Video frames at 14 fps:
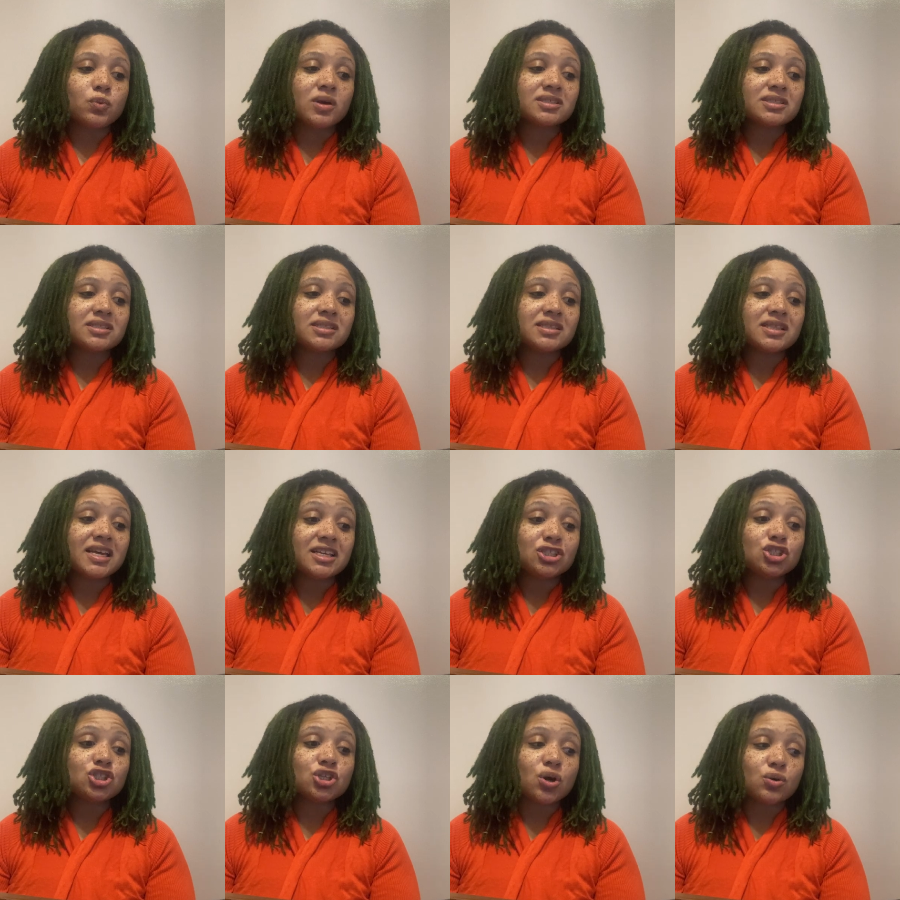was then
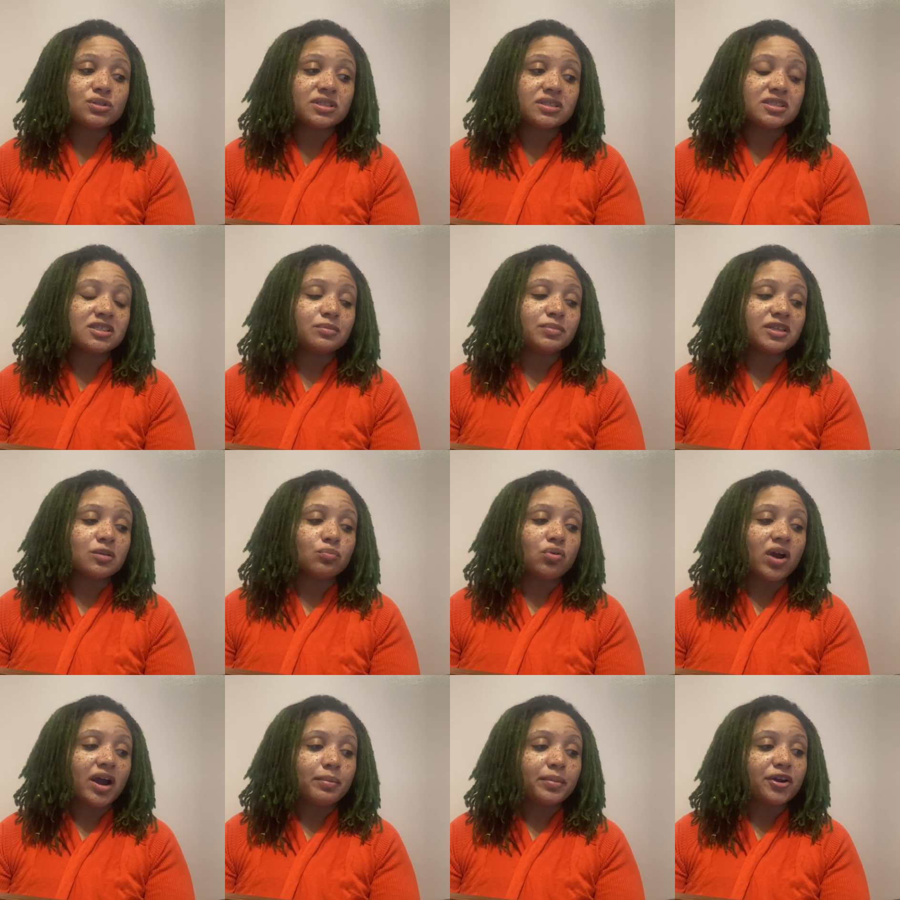chosen to be the
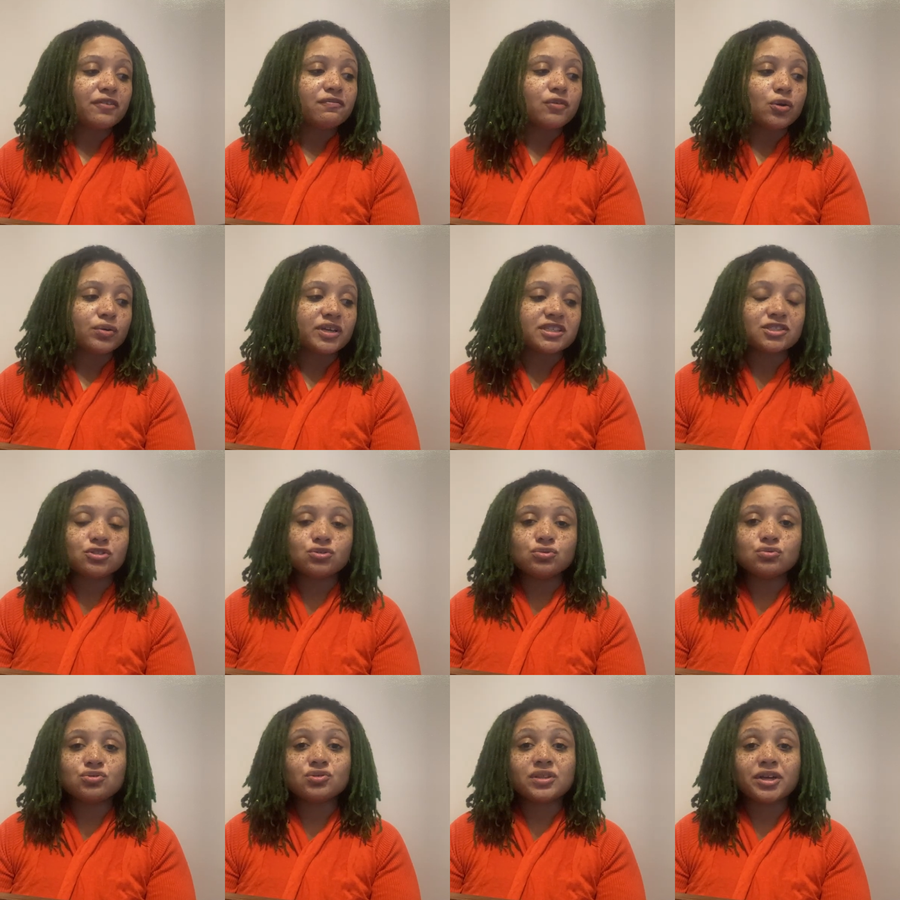primary focus
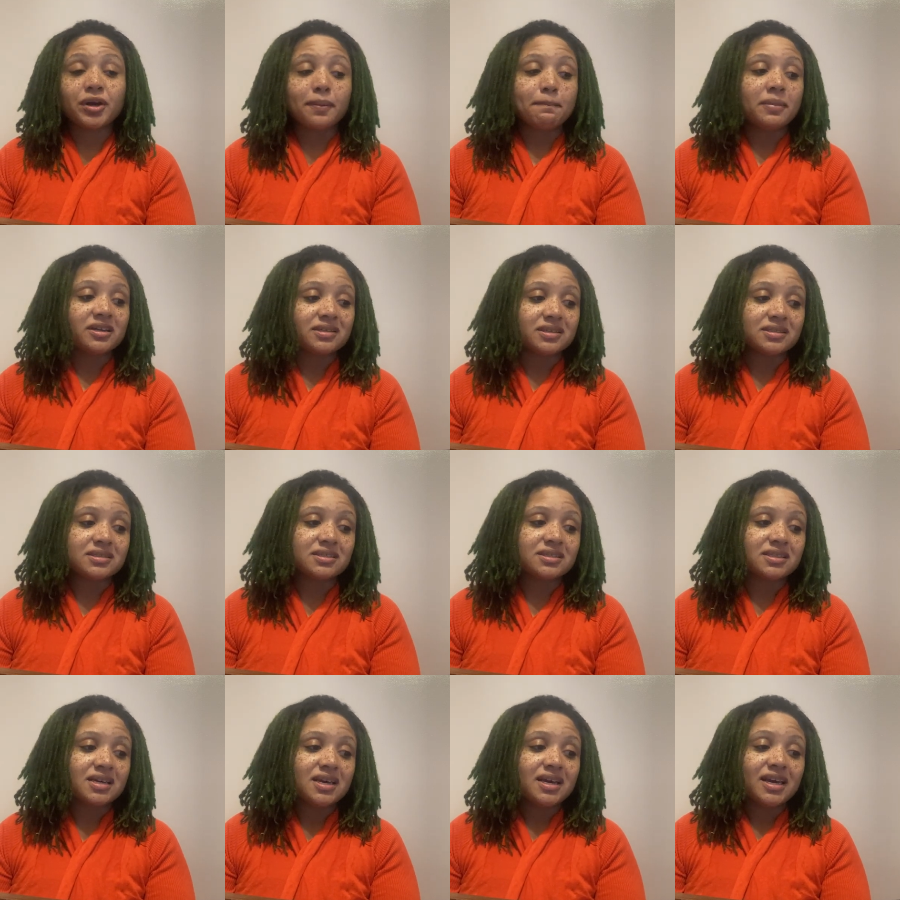due to their
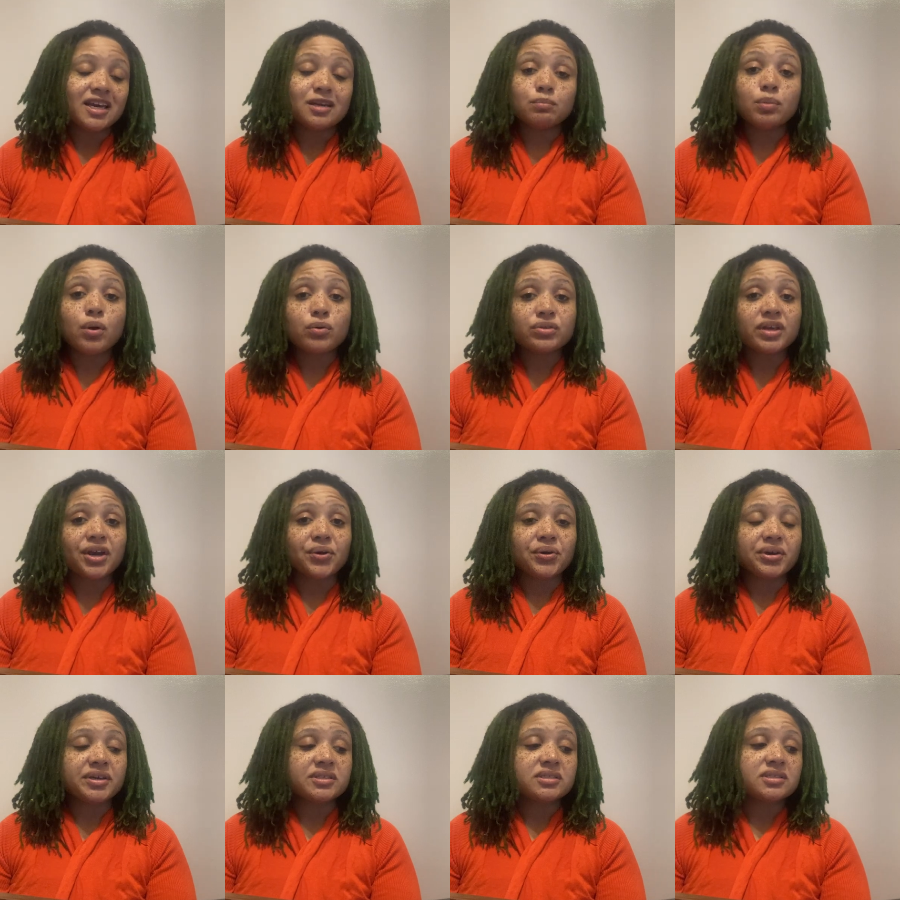abundance in both
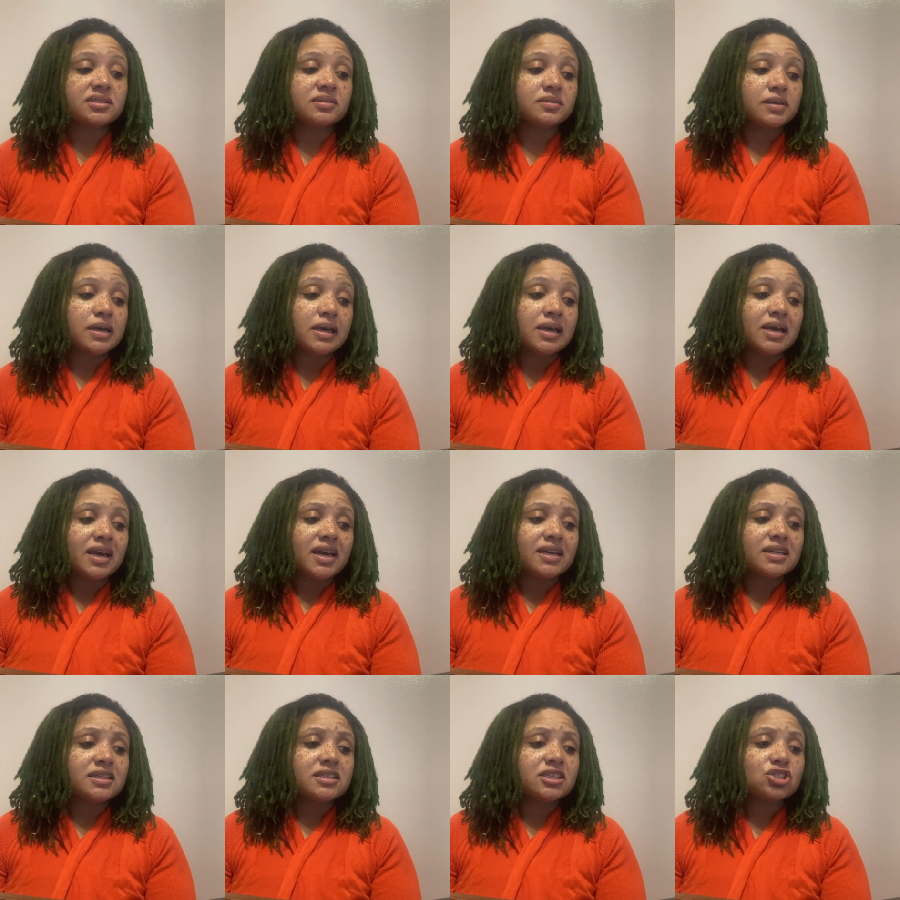areas. An
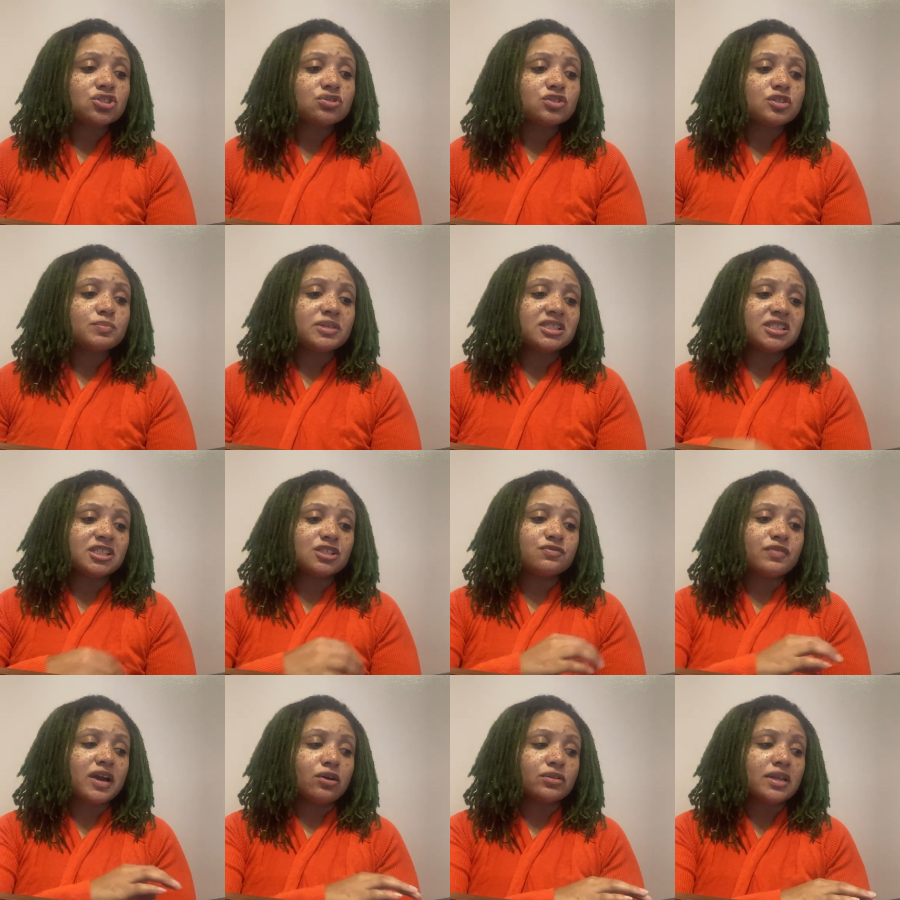additional species
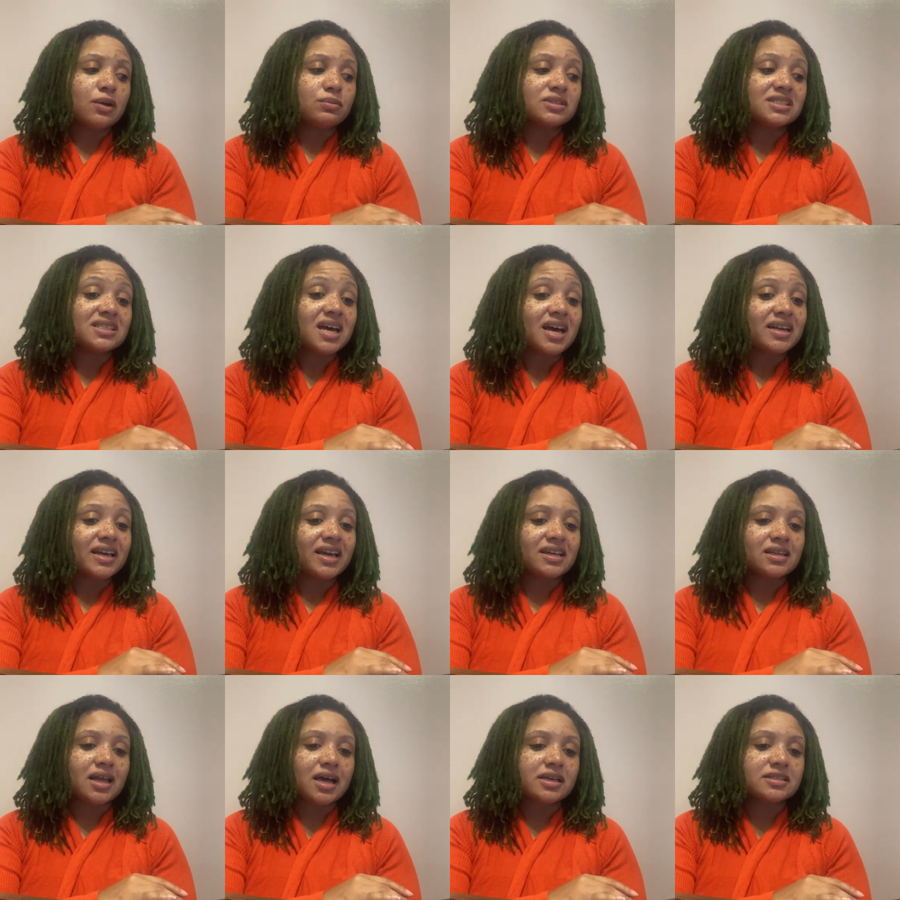found that was not
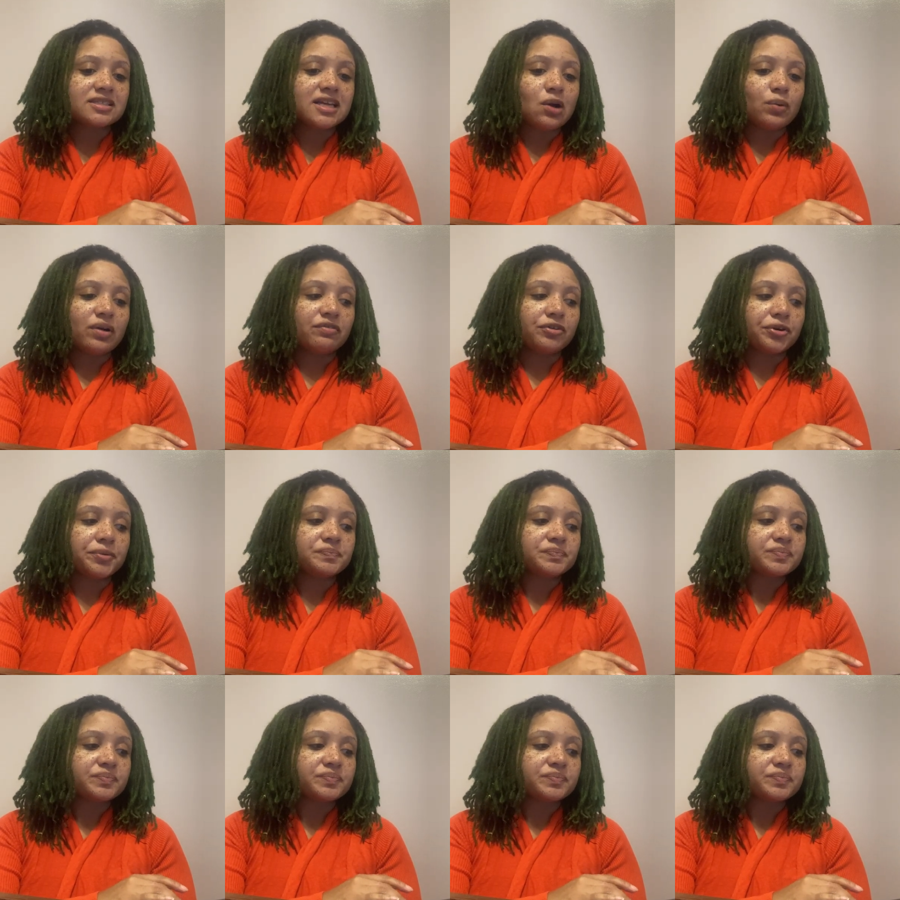analyzed, however,